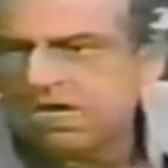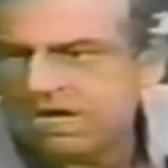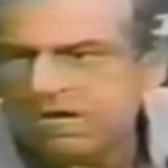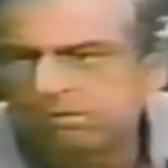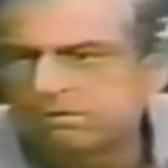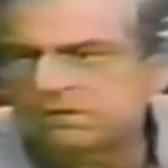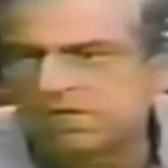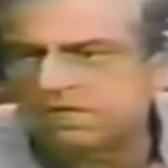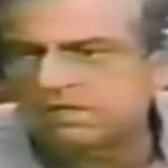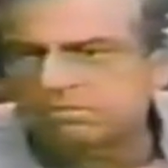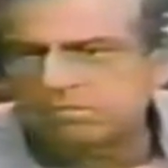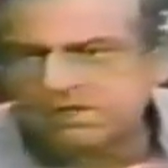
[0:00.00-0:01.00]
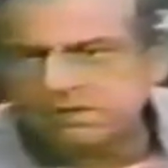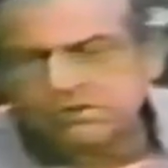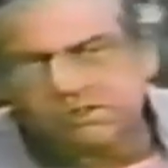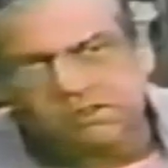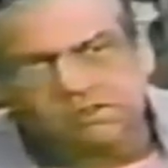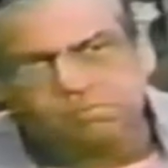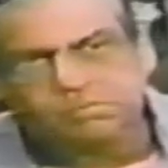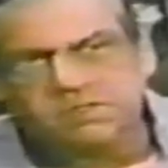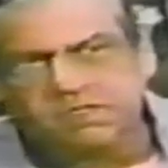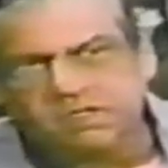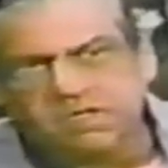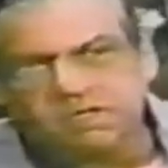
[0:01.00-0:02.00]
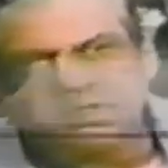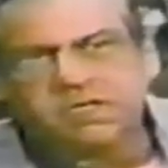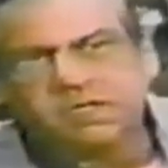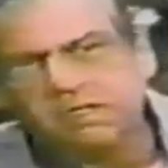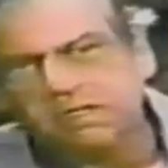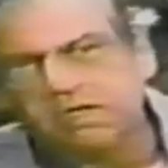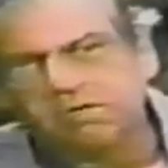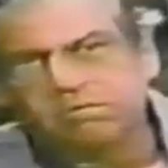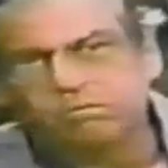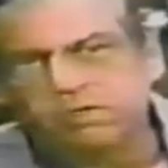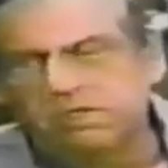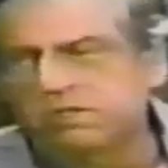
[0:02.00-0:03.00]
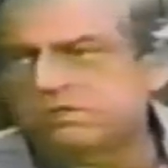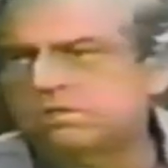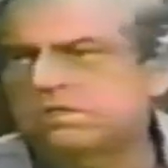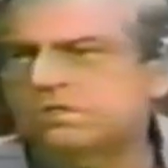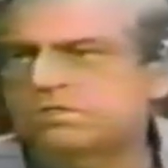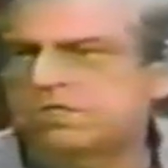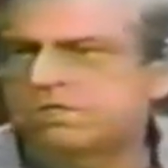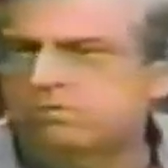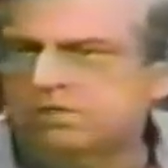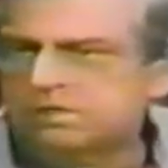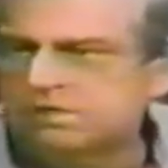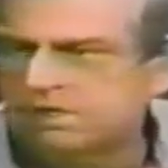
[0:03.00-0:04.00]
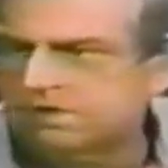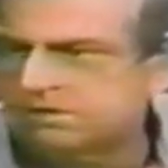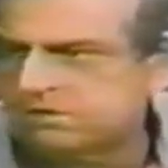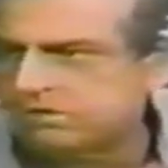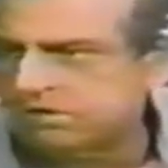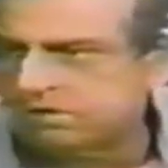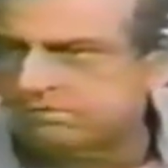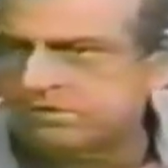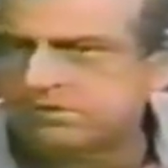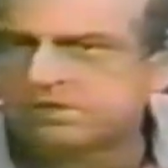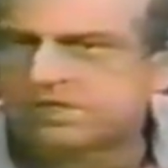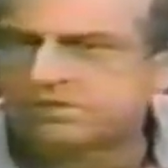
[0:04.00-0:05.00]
It was nothing but a subsidiary of the British Secret Intelligence Service, the